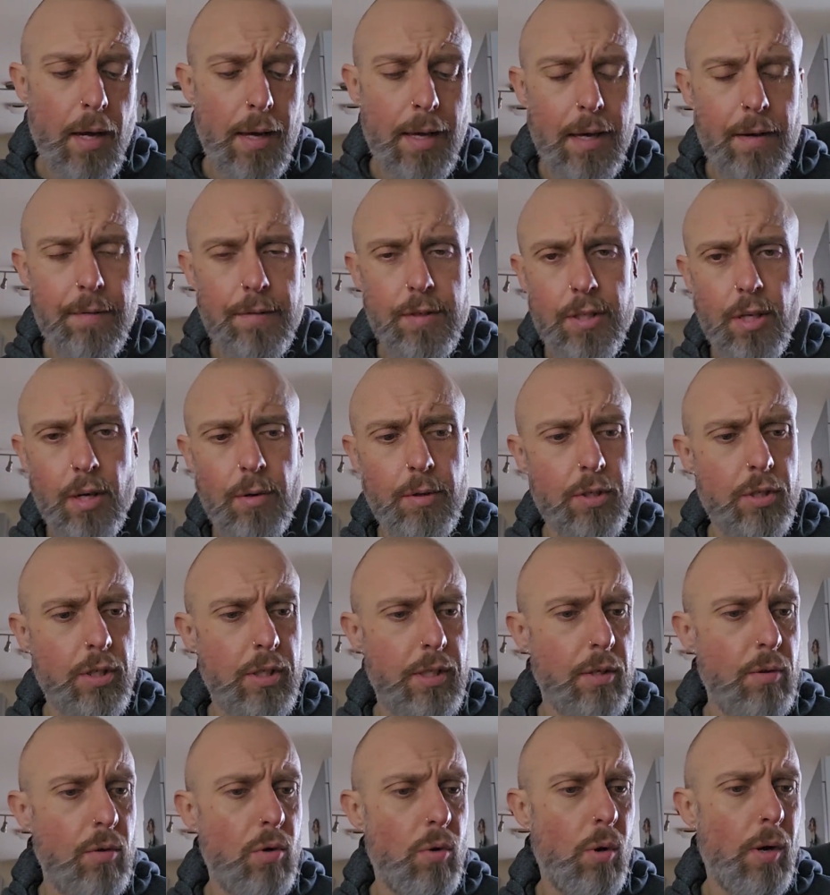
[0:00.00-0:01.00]
Even so, it's
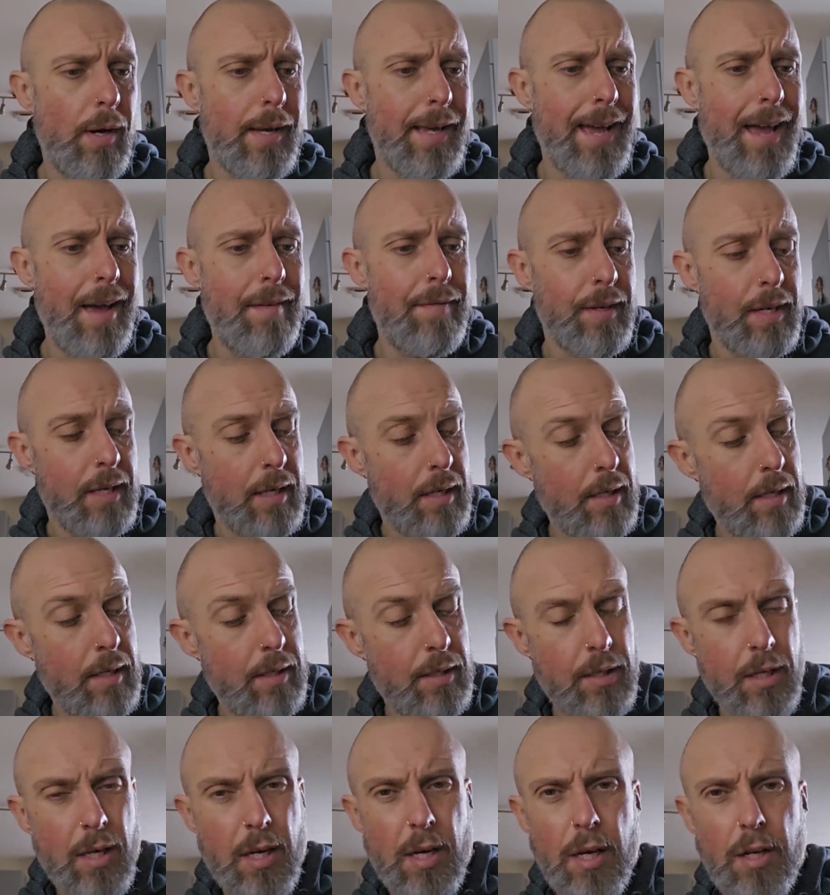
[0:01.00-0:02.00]
still quite heavy.
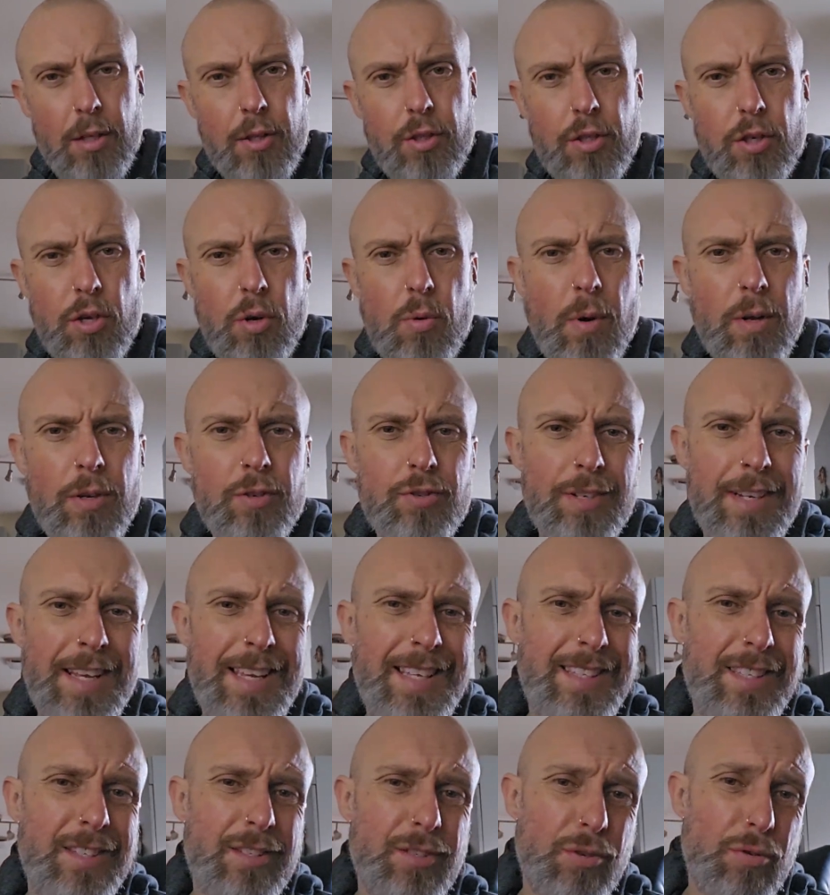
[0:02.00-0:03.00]
It's
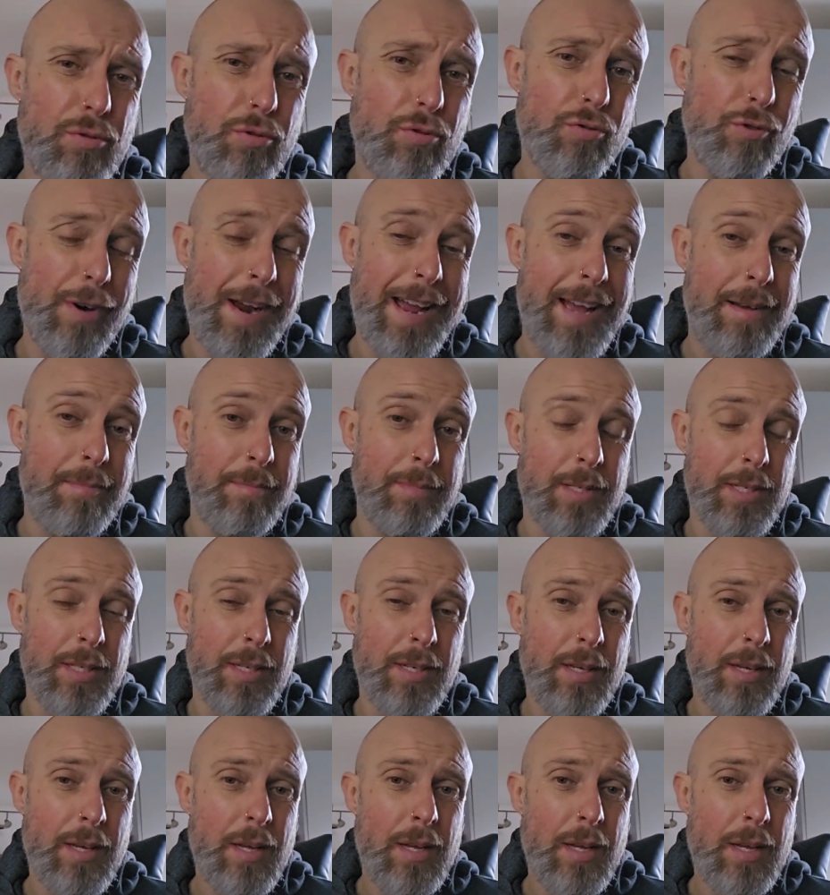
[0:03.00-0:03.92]
282 grams.